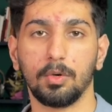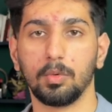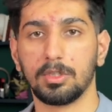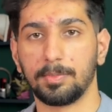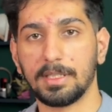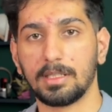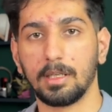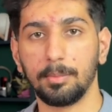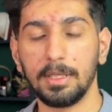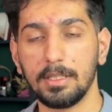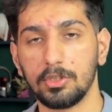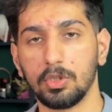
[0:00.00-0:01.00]
which basically
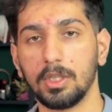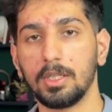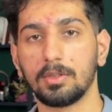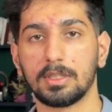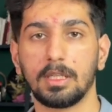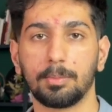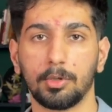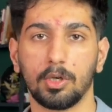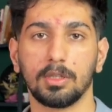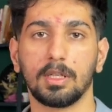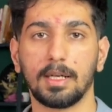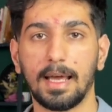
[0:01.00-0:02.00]
means you need to sell a
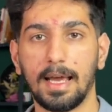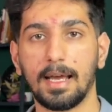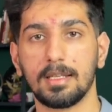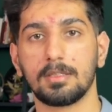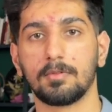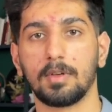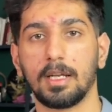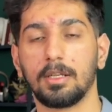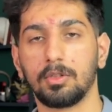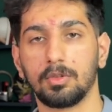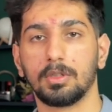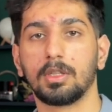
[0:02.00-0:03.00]
product that adds
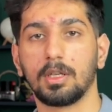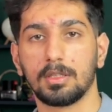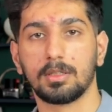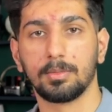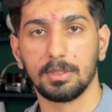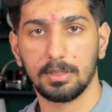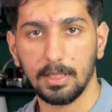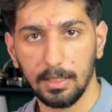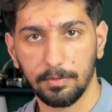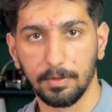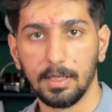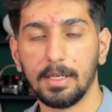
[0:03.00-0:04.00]
value to the customer's life.